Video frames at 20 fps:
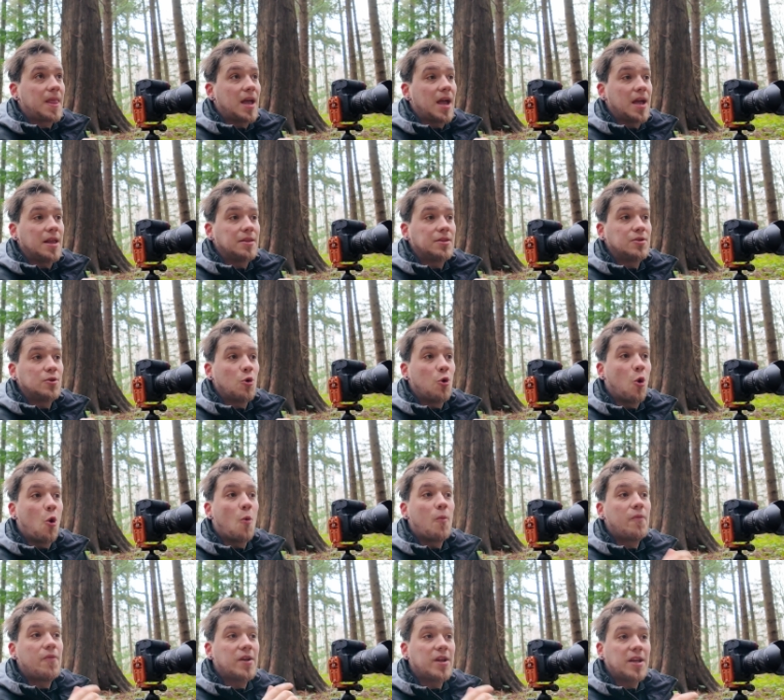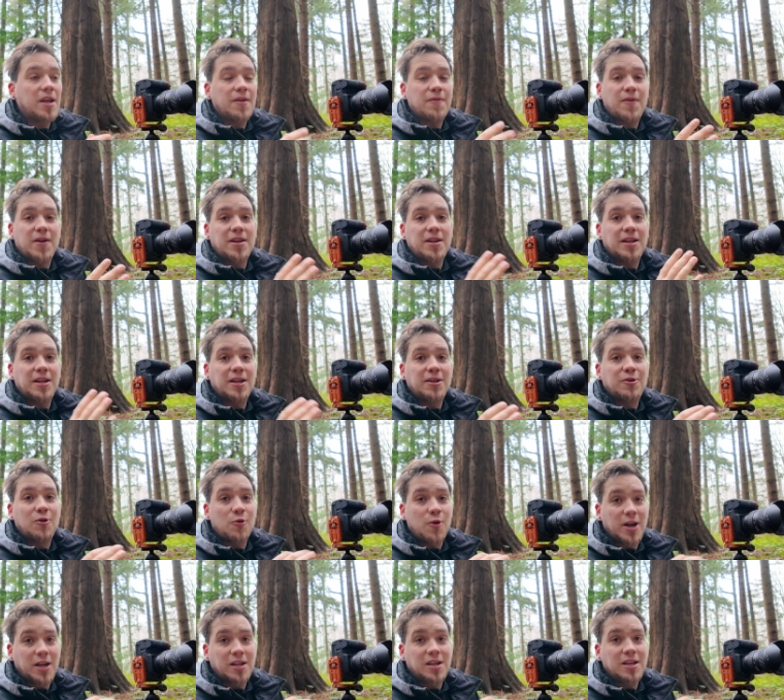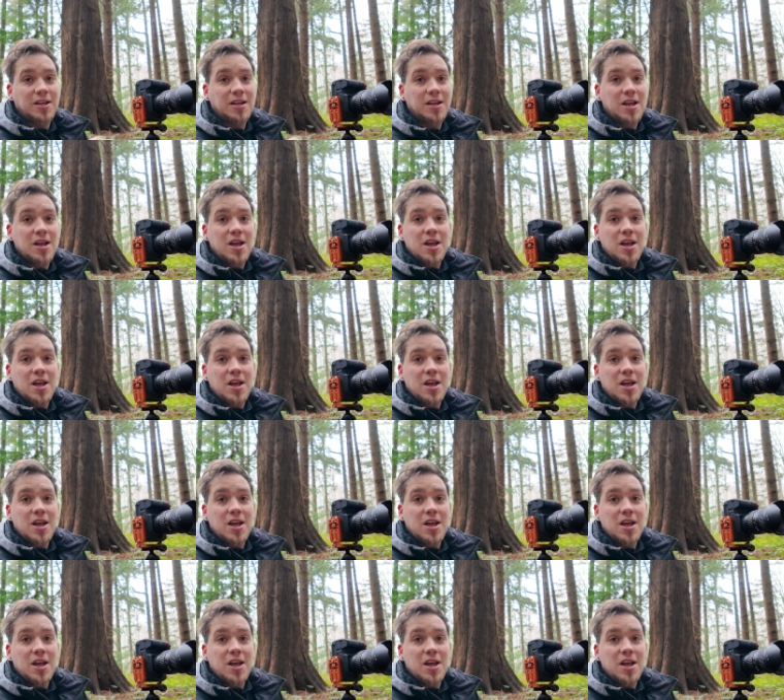And hopefully, if I did it correctly,